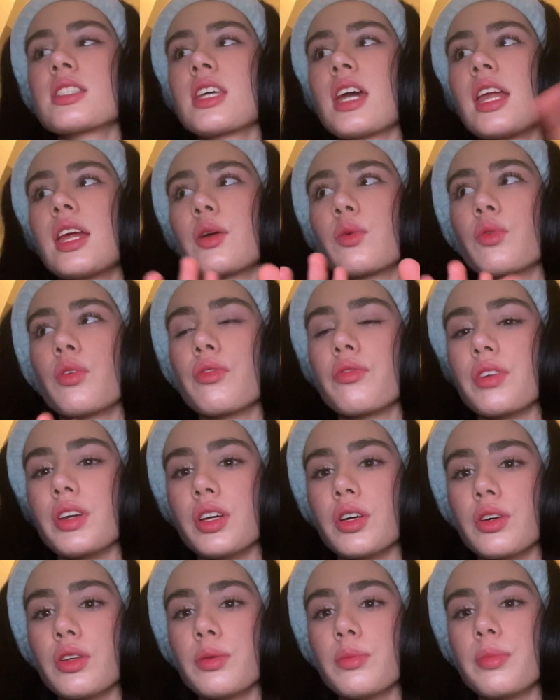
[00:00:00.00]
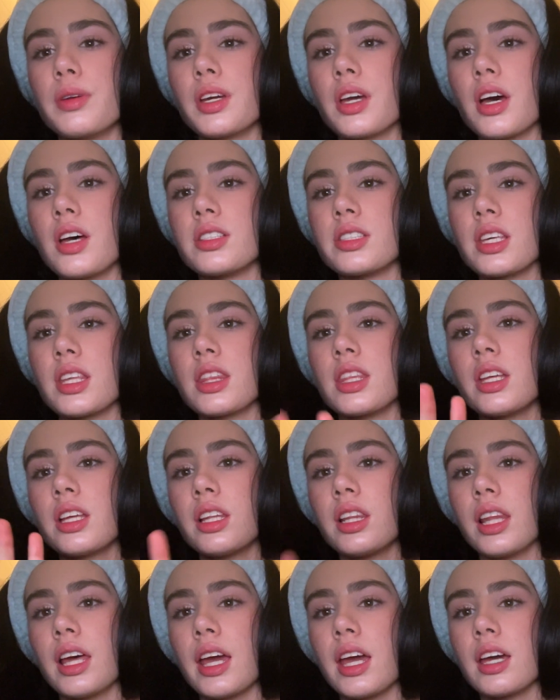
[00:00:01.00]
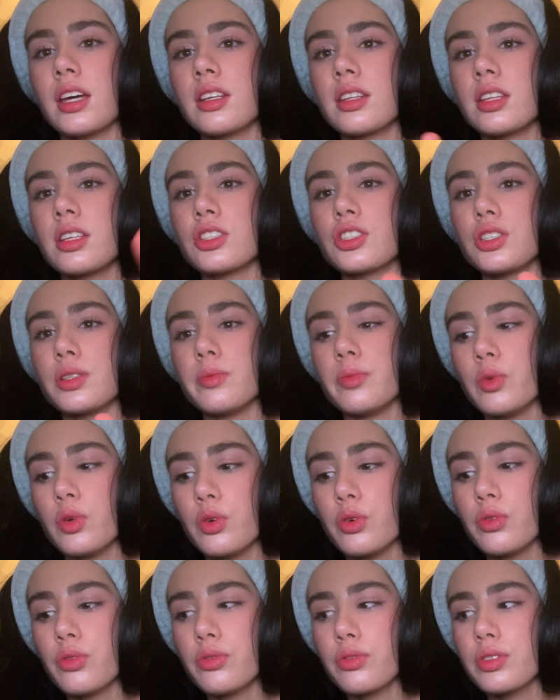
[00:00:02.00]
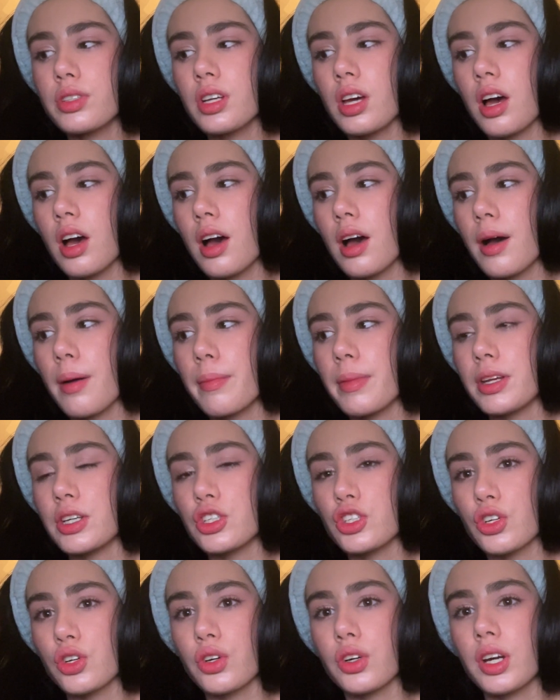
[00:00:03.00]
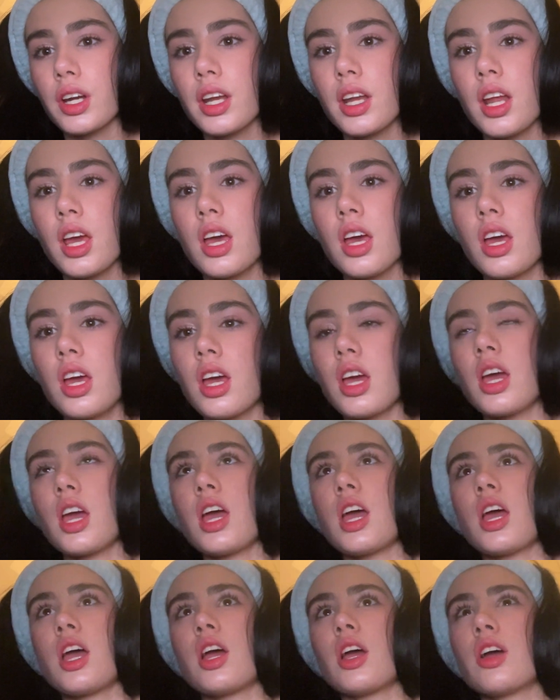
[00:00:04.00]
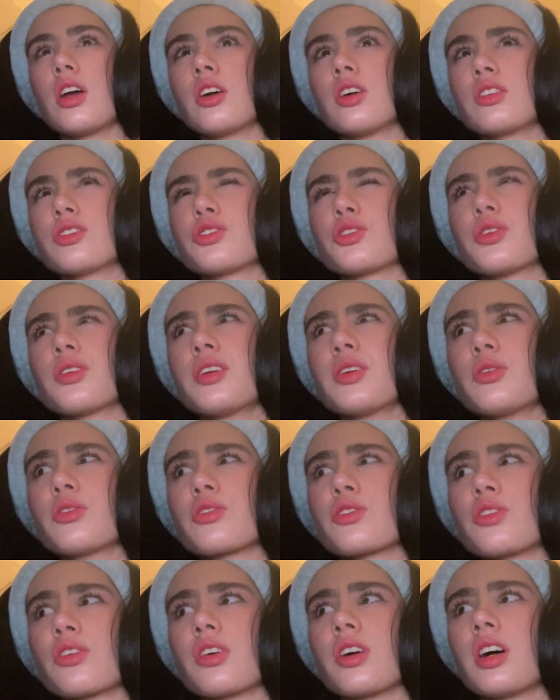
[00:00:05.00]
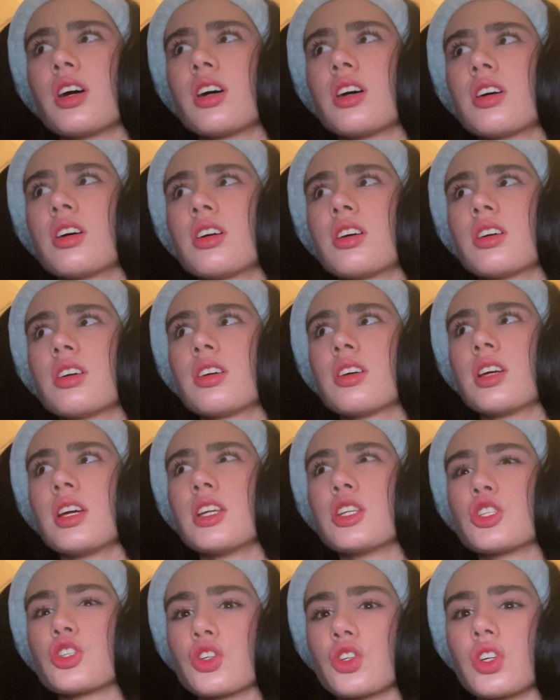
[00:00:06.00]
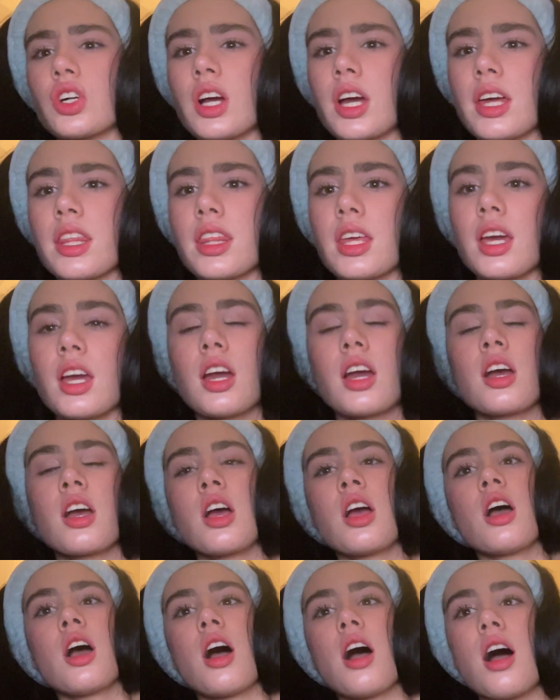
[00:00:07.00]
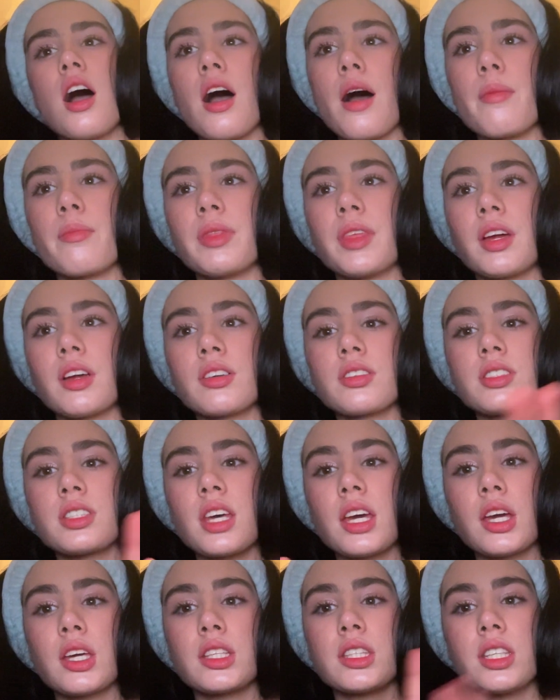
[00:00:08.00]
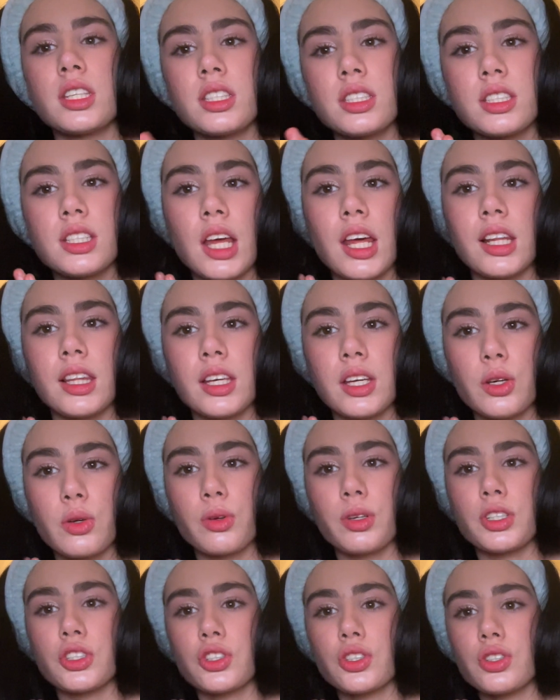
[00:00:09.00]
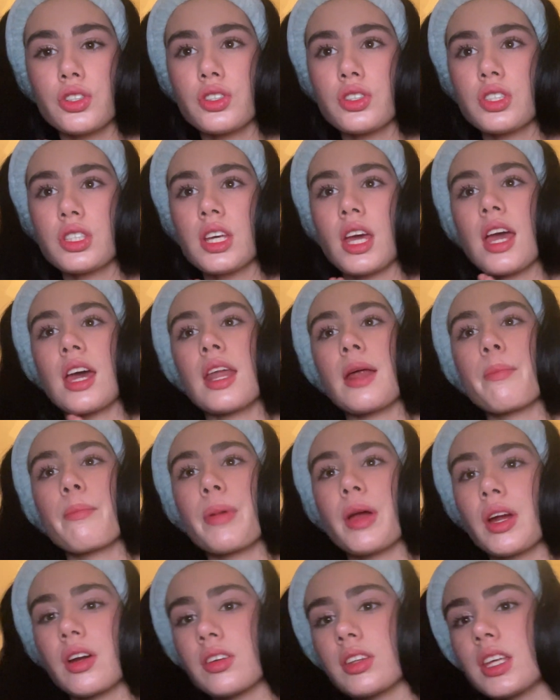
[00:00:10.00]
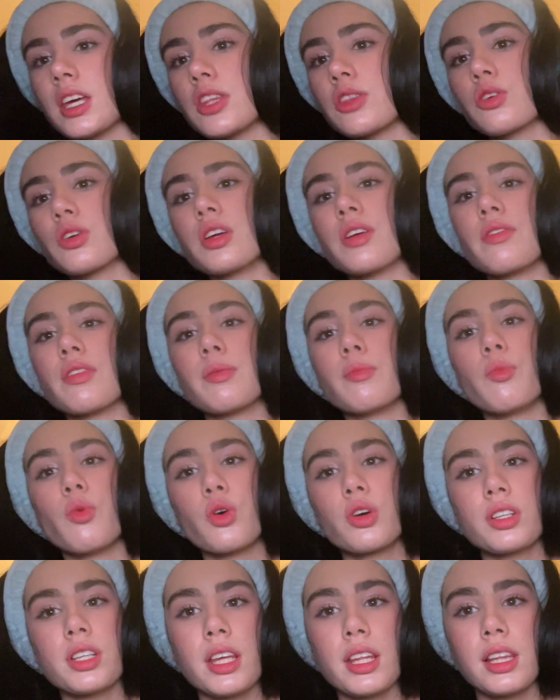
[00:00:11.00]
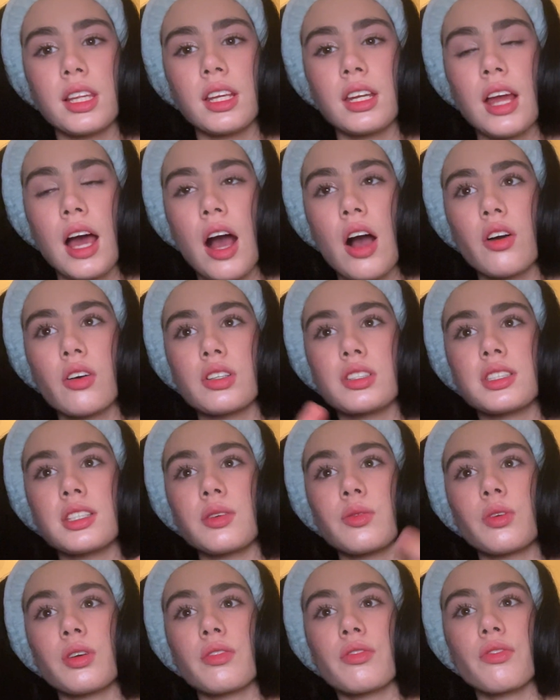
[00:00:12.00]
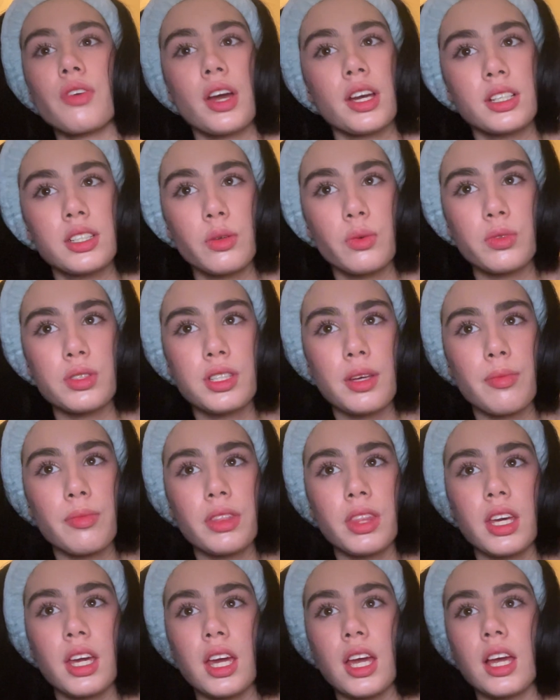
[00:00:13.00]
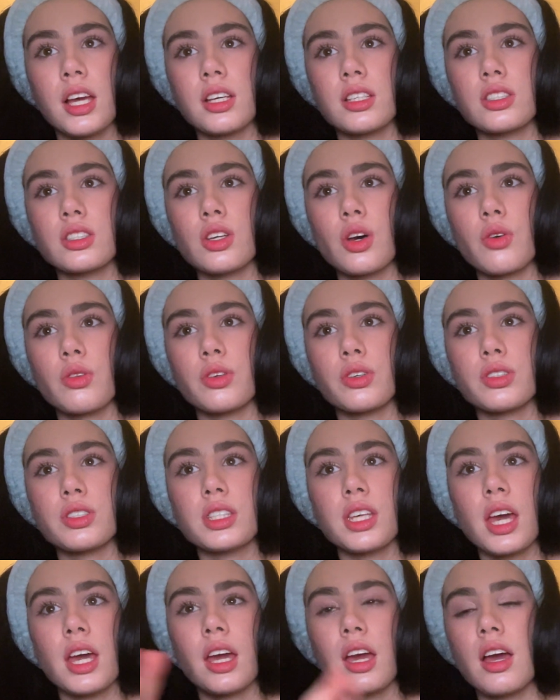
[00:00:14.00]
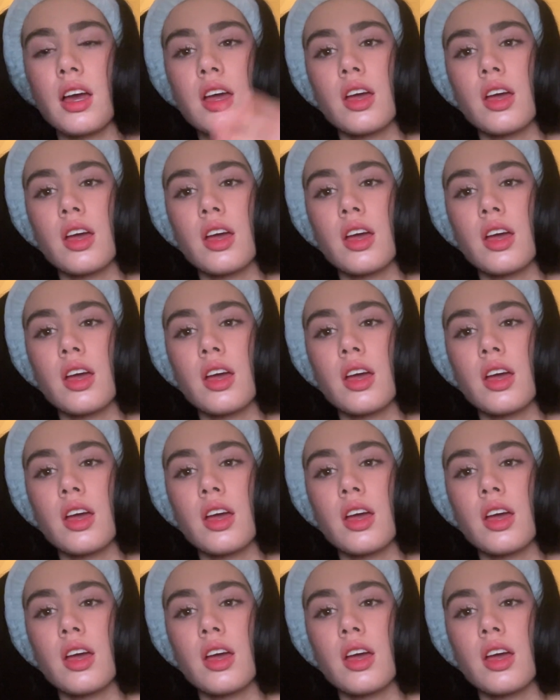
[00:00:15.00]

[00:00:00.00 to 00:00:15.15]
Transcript: getting revealed because in the land that she moved, in Turin or Tura, in Tura I think, there's like these deadly creatures, and apparently they're even more deadly now because they were infected with something. So there's like